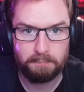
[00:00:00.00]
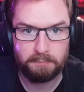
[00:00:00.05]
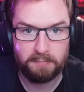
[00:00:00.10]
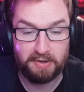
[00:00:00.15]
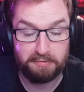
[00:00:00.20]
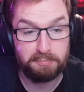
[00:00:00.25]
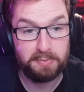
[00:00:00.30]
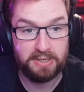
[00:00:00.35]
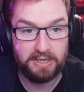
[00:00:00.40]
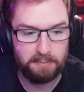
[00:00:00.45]

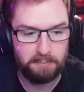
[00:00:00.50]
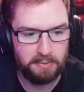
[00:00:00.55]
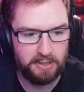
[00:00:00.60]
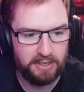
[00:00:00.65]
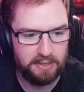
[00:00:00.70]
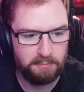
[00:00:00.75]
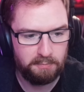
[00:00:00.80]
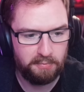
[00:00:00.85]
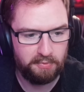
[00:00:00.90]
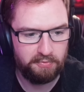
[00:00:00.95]
Been hit by
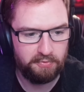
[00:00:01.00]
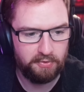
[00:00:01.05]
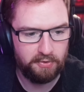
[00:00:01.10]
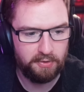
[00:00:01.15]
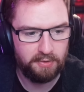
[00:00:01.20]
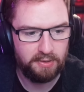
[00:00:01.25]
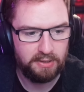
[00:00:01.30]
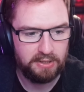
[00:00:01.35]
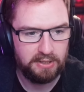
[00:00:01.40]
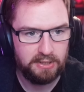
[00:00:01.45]
him before.
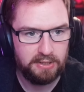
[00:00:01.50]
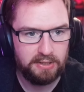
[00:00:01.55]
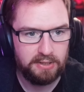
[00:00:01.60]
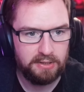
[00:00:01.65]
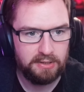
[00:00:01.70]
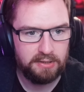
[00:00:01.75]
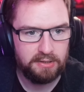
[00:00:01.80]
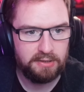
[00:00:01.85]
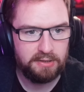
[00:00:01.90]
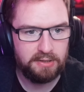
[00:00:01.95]

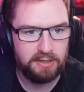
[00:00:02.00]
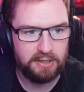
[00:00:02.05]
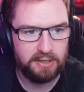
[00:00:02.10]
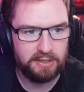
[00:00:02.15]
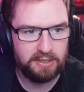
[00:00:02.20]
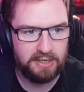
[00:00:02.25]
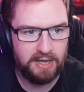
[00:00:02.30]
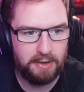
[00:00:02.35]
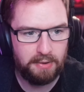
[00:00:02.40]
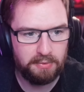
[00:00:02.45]
The
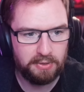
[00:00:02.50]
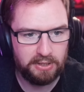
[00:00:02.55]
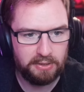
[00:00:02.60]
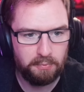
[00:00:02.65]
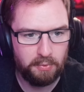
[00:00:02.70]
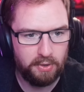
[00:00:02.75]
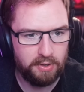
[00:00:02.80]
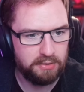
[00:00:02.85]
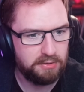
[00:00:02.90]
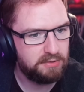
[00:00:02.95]
cowardly
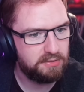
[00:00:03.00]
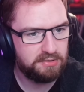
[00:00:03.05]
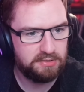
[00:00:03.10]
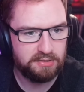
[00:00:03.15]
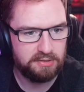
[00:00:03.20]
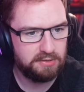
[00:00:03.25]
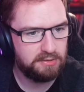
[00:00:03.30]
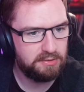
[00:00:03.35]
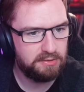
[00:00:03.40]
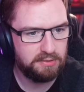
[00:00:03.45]
ones,
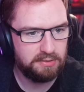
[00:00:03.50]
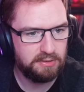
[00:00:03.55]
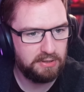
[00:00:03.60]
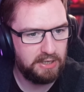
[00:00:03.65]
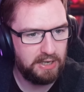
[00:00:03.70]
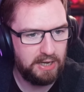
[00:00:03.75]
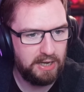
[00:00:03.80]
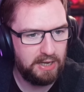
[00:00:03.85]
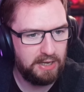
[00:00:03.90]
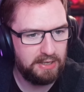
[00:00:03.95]

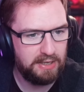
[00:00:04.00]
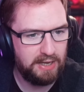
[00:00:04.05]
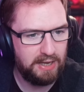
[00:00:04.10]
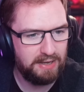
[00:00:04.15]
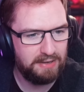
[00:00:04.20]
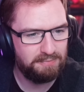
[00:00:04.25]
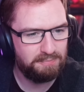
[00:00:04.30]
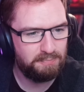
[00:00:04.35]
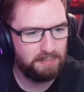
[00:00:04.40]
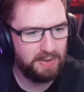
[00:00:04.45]

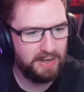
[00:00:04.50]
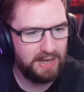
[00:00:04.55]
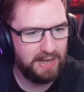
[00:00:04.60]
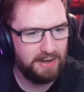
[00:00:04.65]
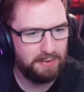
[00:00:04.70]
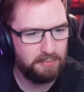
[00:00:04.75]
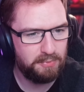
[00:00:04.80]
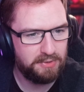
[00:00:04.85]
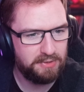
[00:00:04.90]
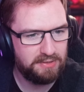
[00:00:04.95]
I
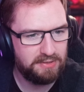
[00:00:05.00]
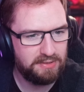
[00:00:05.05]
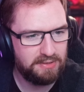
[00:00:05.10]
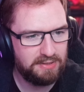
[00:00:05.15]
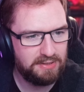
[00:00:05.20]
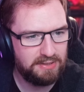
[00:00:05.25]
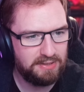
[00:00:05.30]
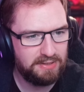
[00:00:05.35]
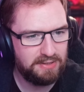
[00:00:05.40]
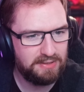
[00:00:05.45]
would
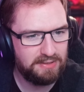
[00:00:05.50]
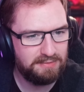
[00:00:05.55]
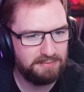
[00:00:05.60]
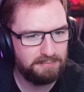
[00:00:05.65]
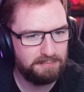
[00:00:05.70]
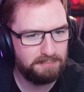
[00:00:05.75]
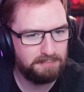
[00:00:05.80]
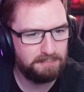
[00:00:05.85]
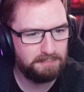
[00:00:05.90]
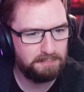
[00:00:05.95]

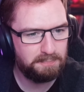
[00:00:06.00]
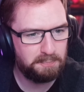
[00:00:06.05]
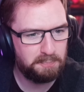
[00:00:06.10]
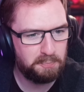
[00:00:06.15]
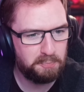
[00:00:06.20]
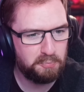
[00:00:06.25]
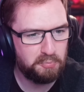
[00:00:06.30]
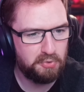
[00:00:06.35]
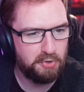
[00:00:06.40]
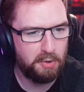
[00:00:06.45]

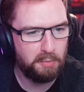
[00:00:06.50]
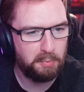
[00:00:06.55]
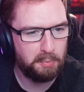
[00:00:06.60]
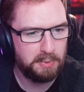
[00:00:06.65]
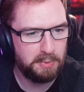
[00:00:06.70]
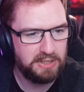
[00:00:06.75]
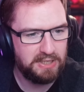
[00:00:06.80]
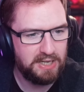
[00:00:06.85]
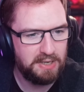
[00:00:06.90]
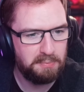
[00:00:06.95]
probably
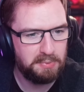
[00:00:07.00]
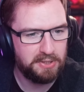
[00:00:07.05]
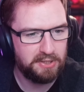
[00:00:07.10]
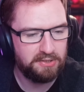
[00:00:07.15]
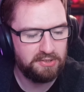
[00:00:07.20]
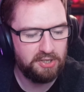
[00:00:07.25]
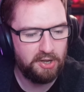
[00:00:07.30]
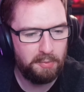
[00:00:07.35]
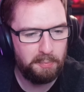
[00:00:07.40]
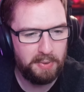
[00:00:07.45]
keep at the
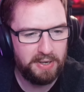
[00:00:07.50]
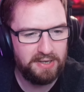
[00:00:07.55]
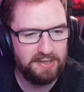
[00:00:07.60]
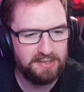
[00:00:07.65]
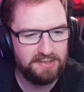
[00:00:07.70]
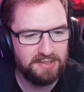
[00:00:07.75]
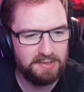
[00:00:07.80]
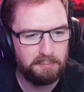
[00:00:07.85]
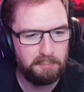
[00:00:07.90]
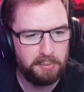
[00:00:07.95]
top end of
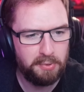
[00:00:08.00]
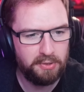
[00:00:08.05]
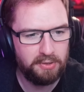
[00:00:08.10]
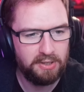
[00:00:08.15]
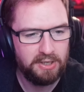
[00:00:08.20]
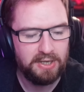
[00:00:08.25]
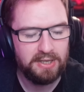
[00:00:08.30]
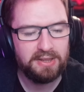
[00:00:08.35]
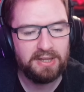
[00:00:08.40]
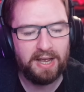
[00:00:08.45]
simple.
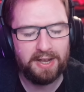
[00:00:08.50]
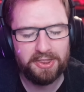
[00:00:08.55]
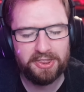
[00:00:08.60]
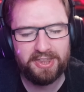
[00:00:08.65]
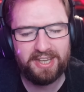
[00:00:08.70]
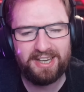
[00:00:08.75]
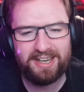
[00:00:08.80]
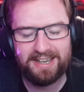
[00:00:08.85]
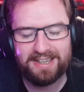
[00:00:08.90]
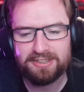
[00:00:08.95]
I
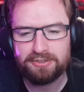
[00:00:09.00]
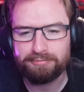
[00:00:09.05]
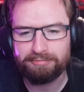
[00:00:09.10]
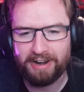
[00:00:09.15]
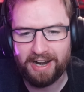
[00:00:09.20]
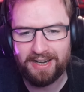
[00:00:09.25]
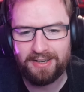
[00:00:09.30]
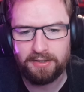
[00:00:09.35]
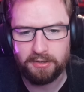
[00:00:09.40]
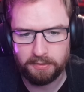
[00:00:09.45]
think it's
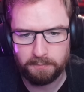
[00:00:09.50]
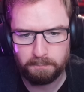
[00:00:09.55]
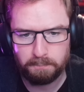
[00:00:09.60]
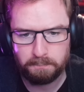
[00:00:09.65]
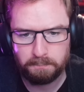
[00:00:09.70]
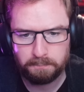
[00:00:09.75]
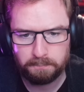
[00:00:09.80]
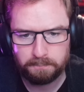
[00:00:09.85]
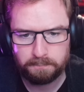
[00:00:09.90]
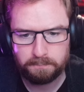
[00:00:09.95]
random
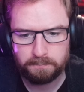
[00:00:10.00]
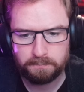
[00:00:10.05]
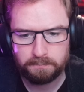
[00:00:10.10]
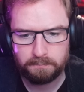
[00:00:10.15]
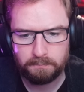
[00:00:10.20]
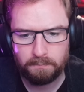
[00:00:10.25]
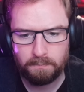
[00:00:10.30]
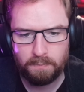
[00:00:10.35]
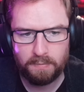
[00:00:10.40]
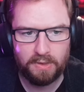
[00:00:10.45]

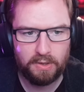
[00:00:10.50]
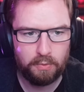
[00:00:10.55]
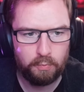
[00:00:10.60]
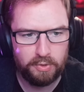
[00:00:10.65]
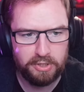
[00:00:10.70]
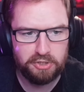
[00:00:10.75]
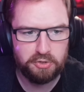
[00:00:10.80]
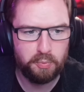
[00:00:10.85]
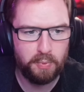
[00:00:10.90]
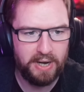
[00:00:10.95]

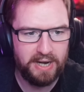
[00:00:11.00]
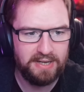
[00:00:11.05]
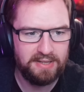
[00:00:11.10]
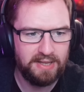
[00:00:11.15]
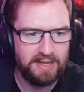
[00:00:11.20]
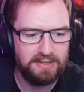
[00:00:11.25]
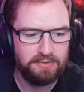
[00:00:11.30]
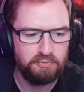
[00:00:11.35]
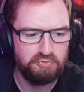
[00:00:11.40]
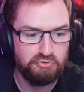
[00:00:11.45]
which way
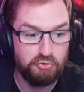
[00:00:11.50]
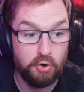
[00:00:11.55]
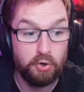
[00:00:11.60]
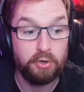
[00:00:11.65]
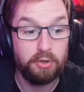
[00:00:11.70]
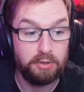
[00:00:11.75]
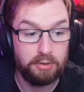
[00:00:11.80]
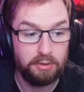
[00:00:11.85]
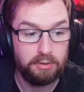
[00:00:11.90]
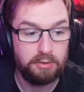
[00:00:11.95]
they run.